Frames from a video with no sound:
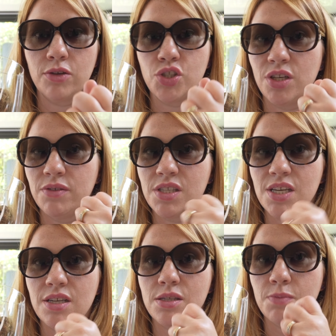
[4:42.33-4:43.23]
She even
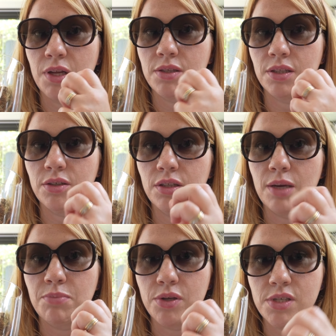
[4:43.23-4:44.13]
said it smelled a little
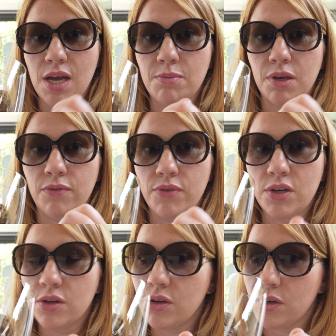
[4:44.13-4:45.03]
like balsamic
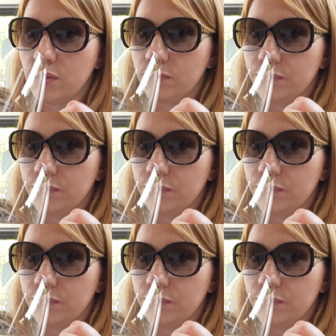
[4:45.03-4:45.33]
vinegar.